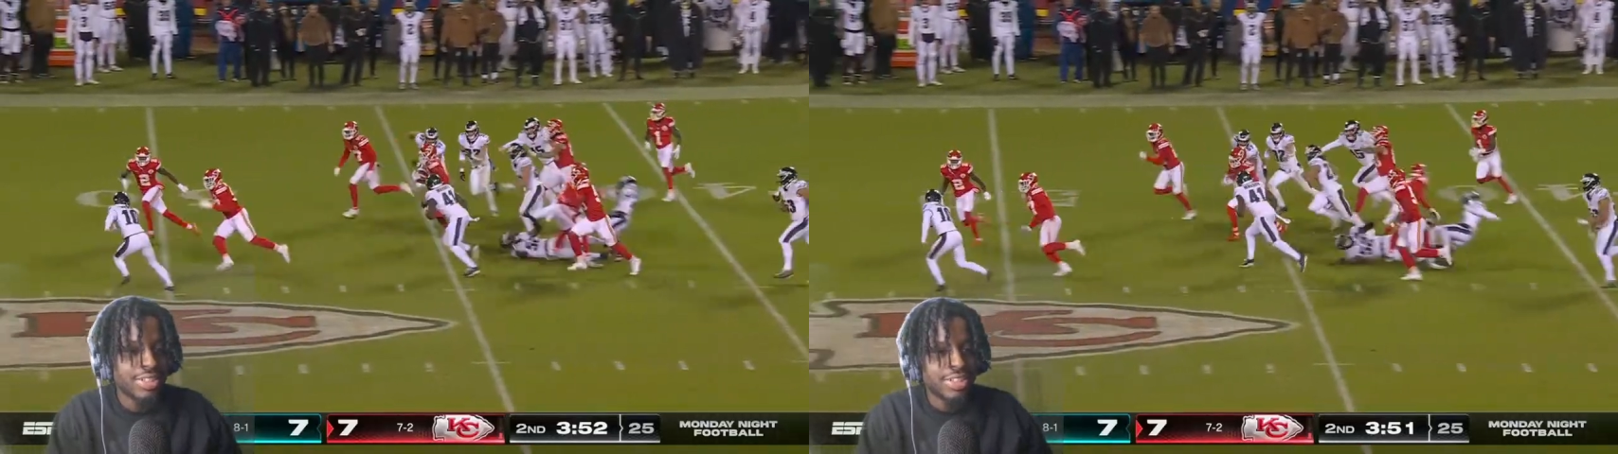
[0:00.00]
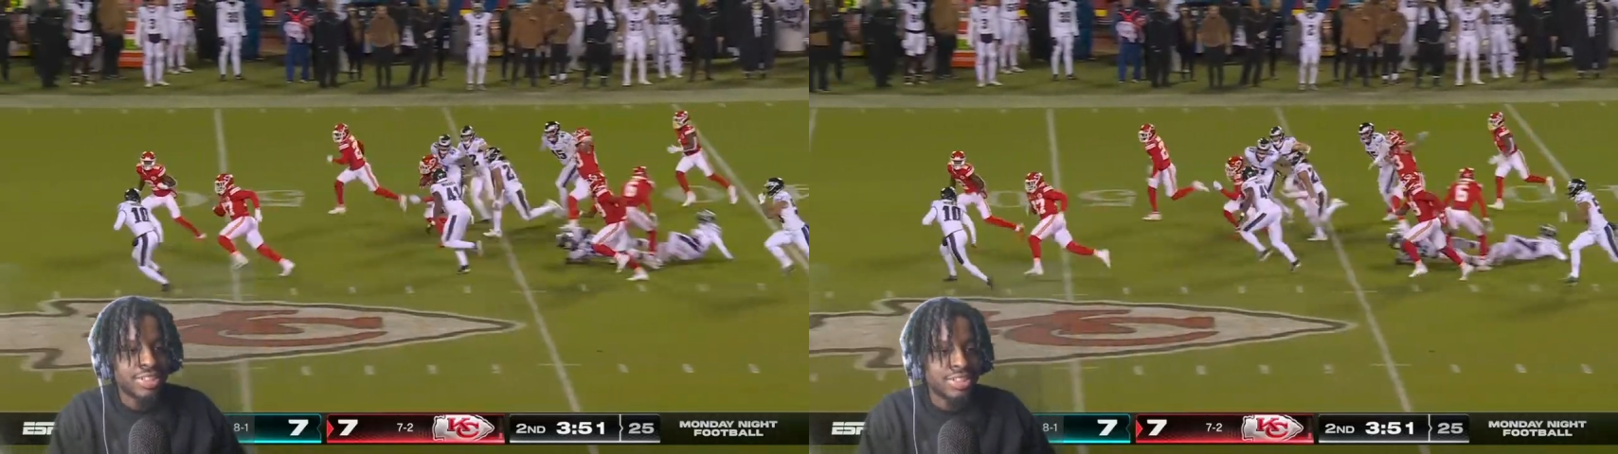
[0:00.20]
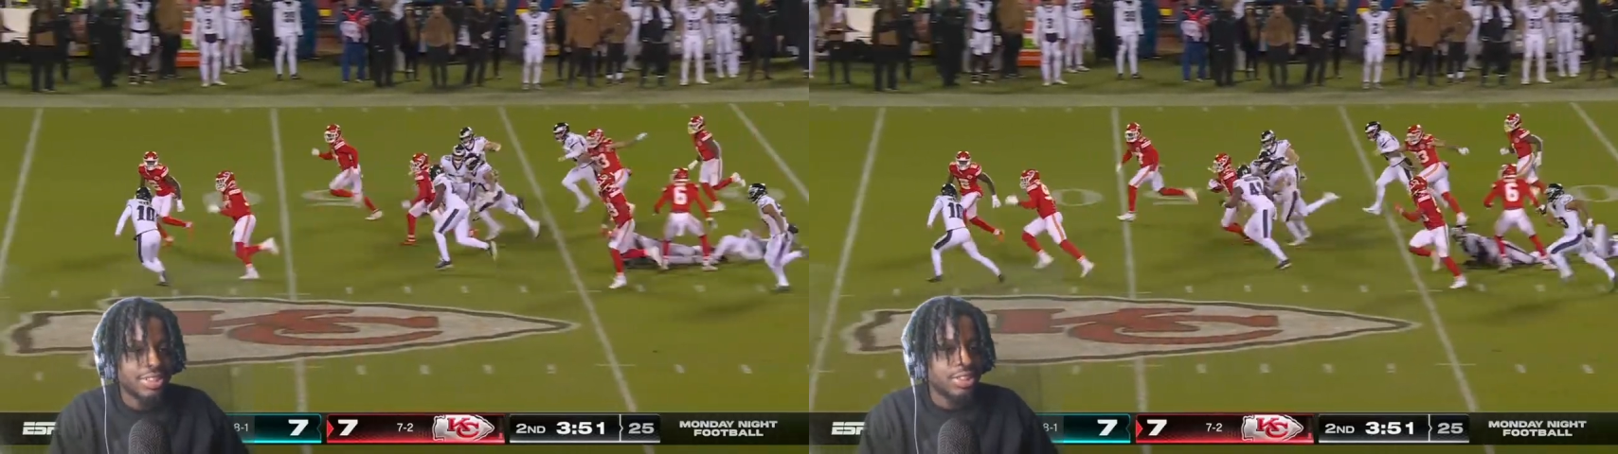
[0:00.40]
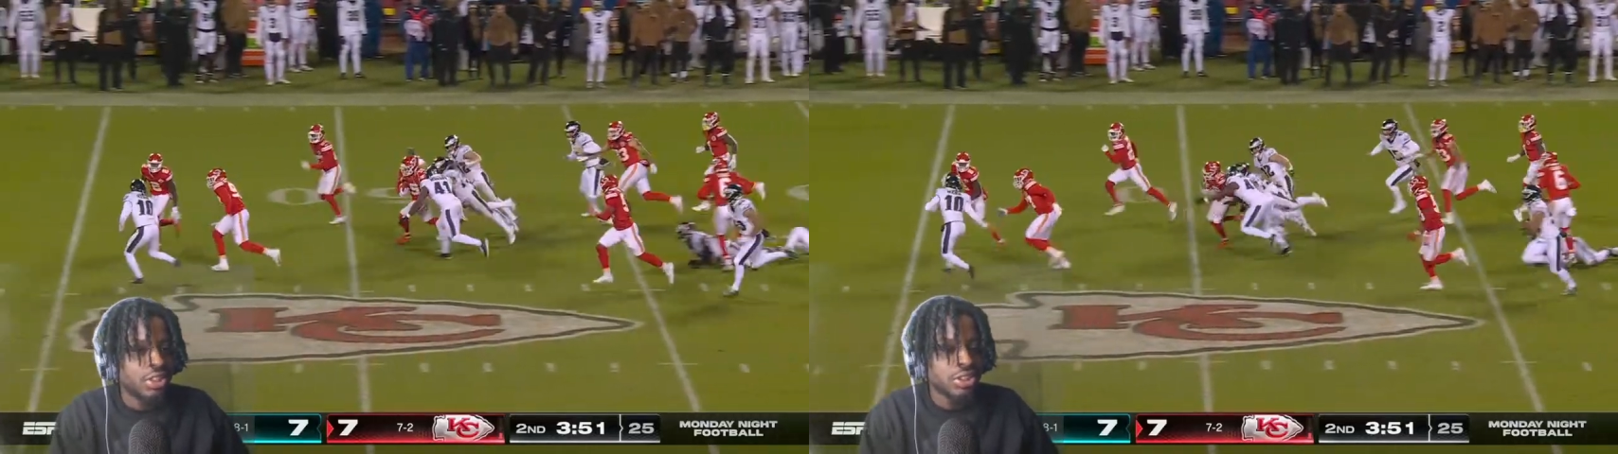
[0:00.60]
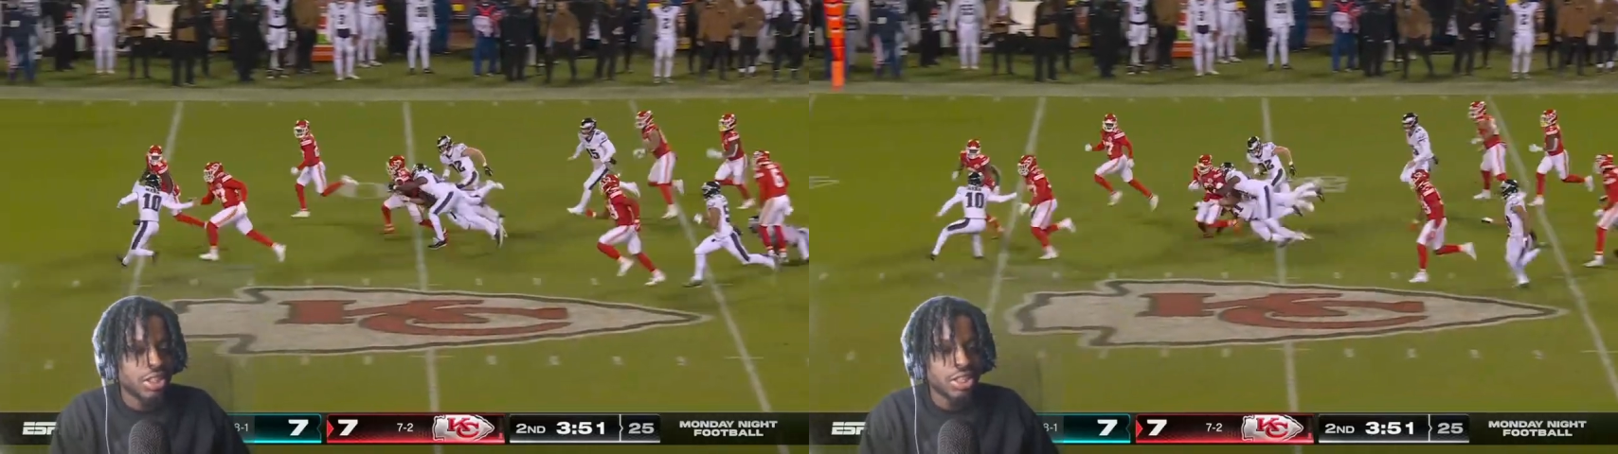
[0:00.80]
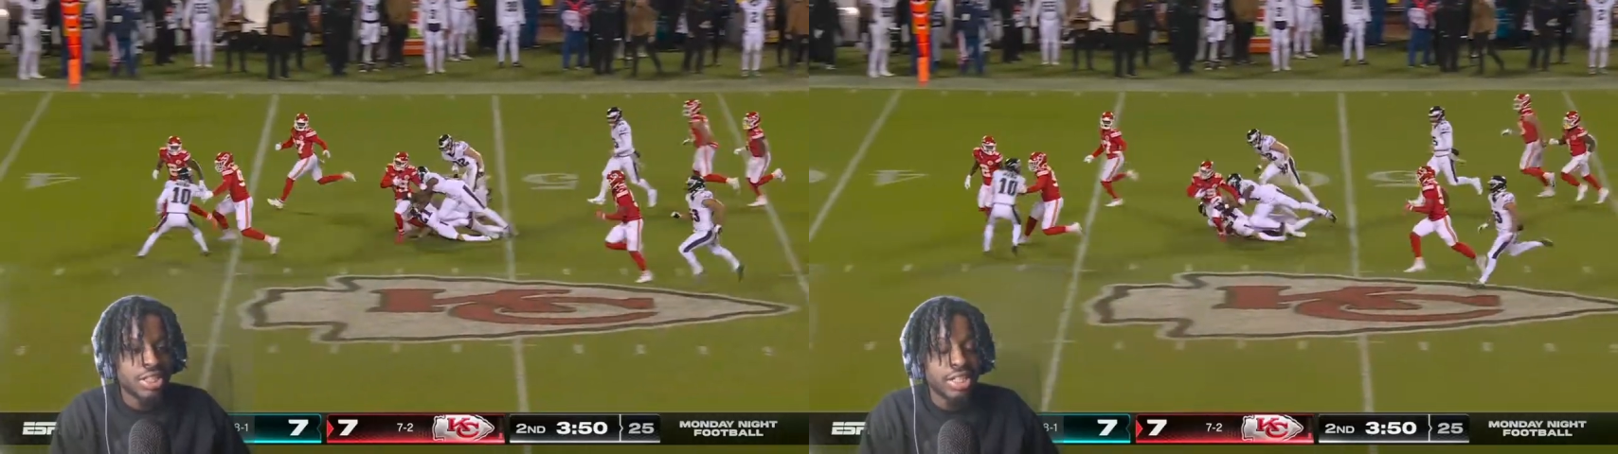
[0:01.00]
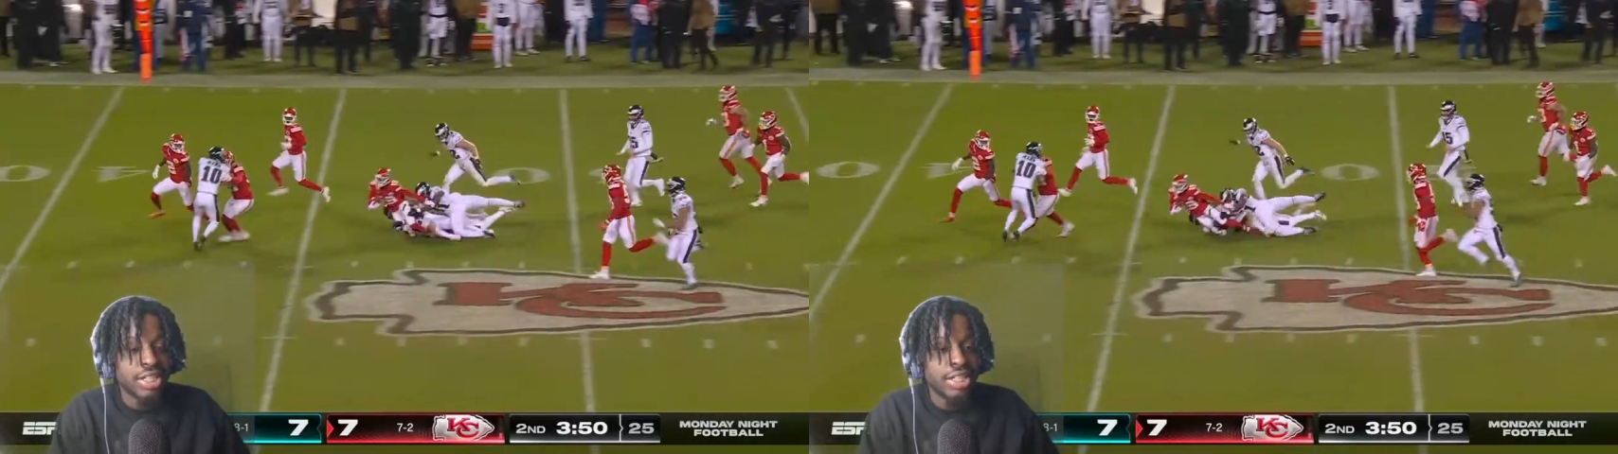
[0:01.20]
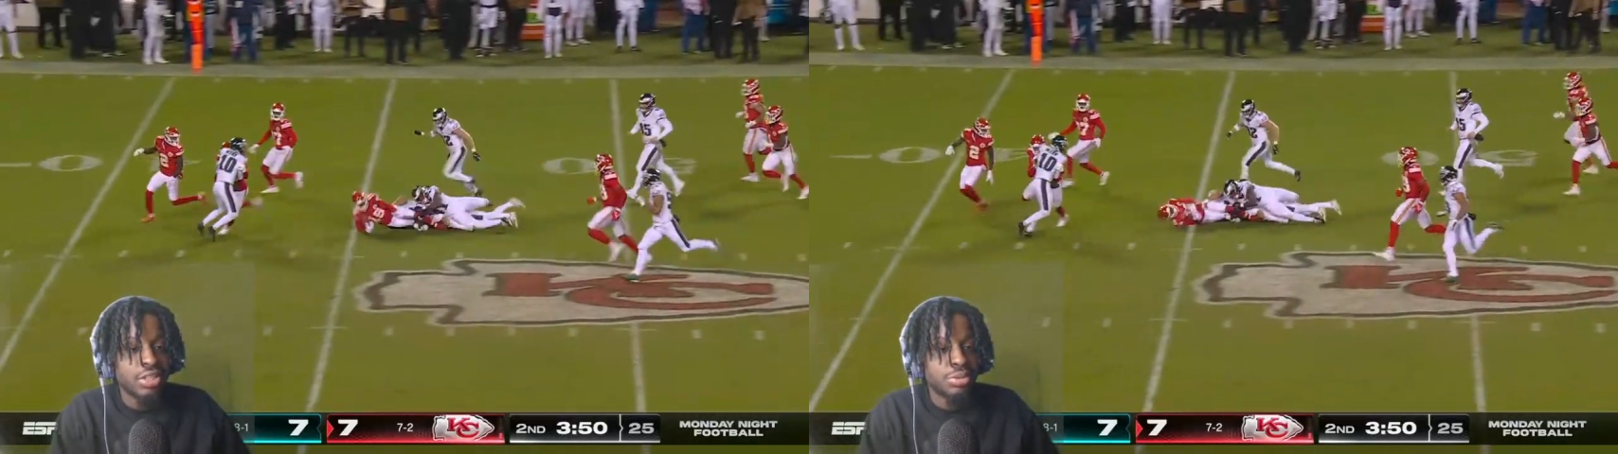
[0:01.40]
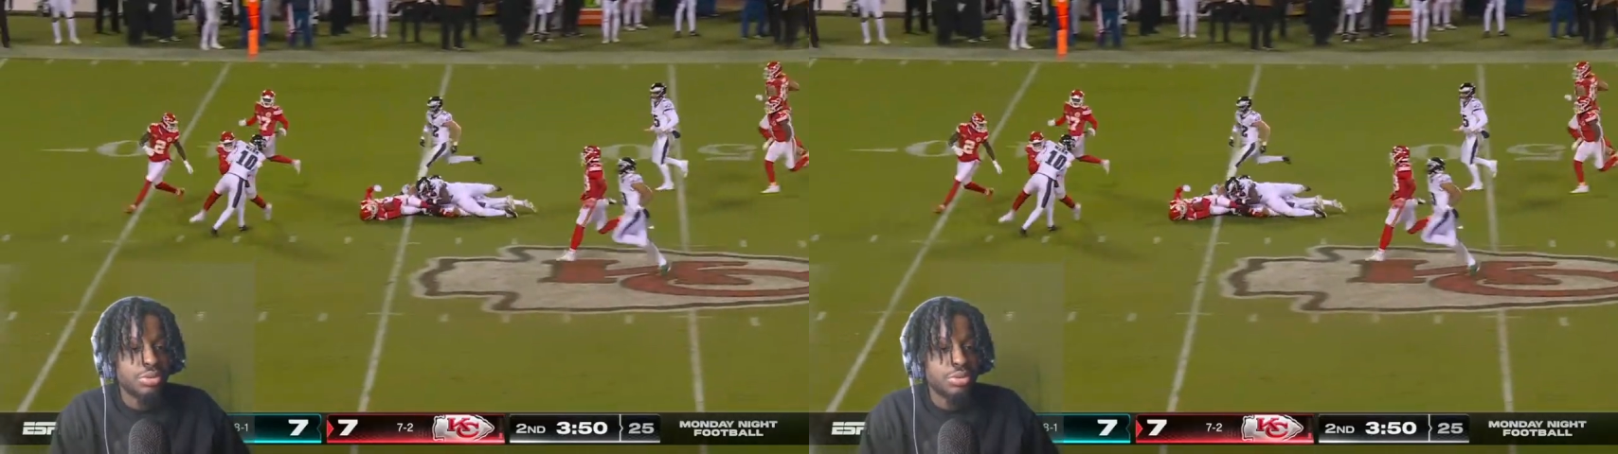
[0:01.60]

there. That's a good little cut in though.